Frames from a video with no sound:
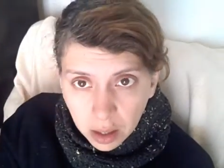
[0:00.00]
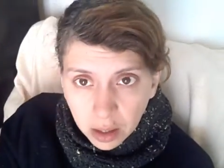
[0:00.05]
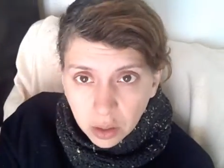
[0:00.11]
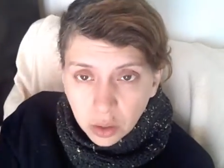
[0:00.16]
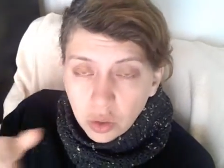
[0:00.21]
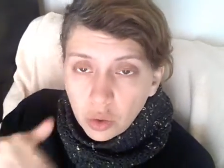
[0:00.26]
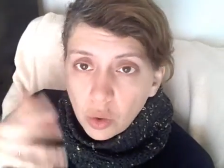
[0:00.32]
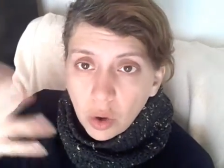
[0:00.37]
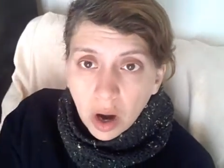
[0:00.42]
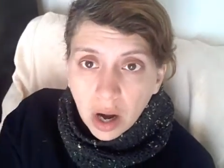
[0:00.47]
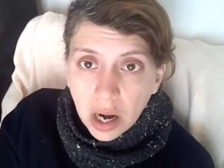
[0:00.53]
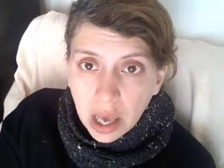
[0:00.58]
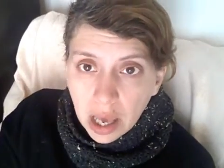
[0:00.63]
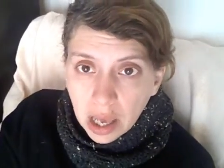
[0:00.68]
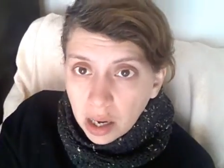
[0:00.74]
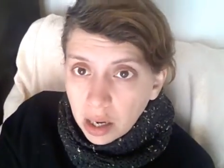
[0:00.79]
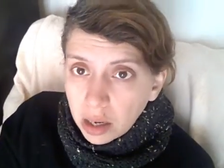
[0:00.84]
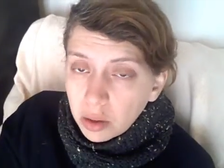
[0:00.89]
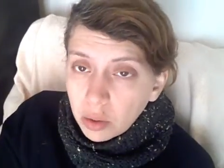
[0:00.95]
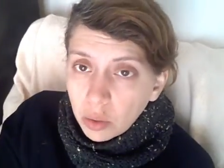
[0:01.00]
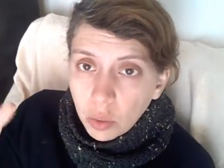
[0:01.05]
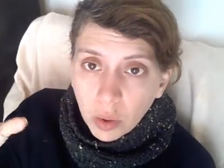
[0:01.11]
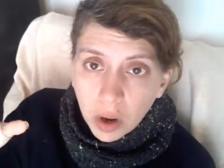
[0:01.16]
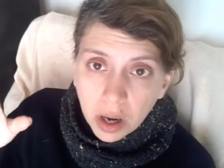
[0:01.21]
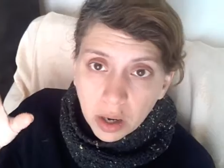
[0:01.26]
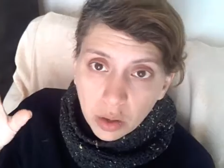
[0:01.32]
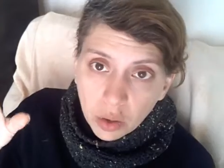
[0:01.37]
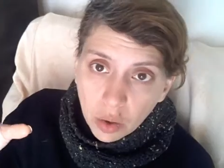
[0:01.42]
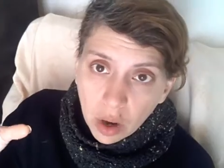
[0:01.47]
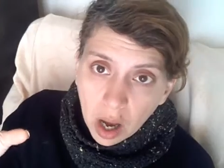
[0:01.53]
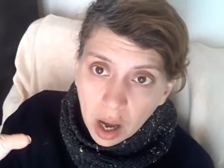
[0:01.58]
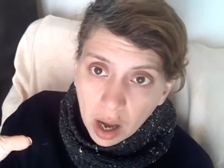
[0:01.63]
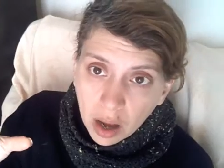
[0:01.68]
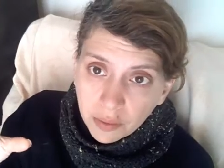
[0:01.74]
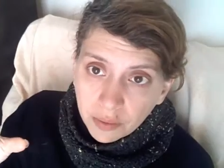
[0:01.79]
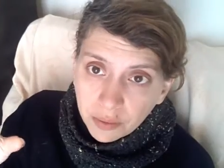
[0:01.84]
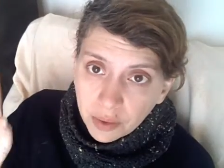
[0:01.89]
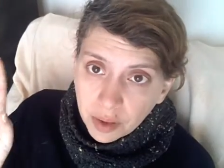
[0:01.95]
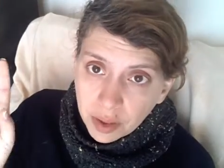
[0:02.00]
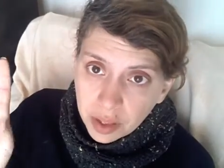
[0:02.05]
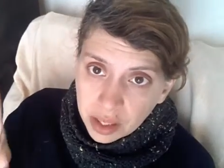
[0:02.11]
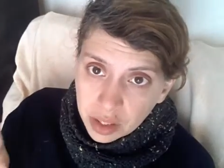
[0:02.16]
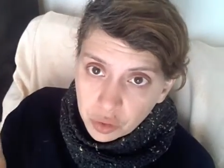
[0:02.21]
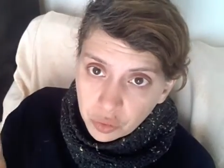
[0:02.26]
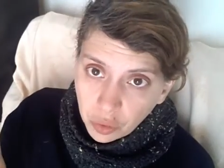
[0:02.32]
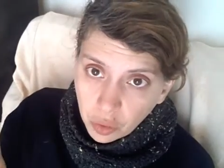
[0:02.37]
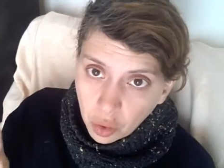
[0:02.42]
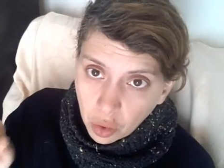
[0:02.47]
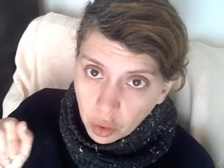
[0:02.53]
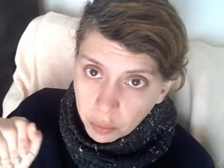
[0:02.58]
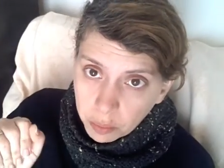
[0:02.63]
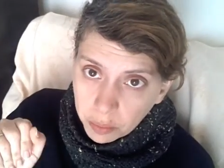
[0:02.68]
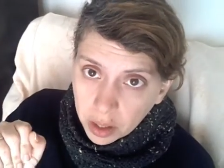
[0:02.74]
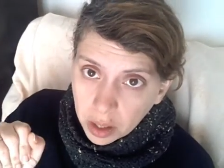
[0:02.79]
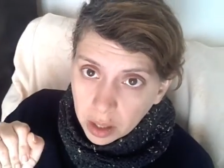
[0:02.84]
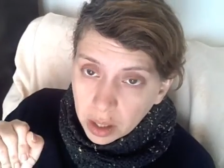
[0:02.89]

URL where you have this form.